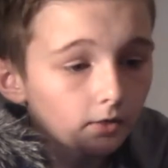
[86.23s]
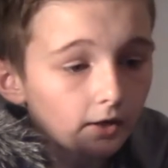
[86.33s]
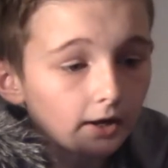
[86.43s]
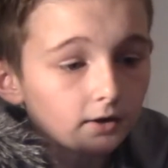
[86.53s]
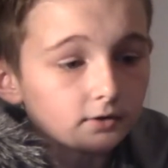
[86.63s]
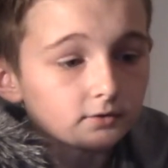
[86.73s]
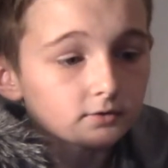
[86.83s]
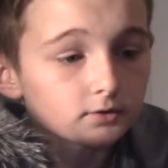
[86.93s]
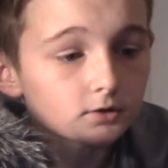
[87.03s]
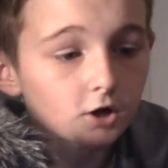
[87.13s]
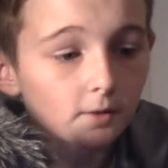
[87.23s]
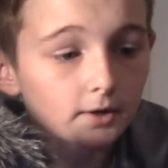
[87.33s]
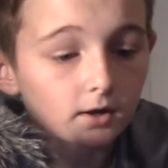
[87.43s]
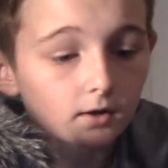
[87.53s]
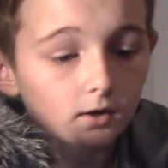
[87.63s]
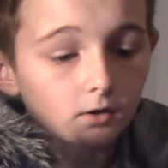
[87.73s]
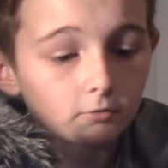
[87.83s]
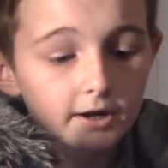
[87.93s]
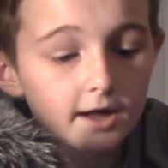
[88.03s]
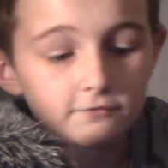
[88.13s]
that is coming
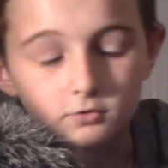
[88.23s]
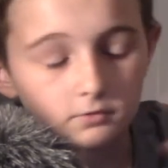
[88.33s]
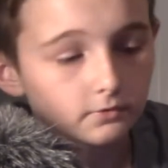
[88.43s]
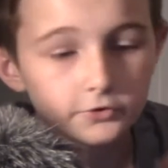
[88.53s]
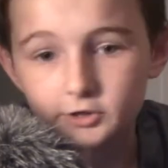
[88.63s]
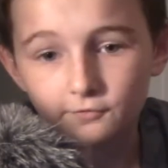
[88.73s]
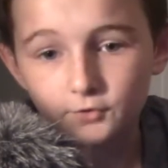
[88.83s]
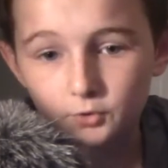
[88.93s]
right after these few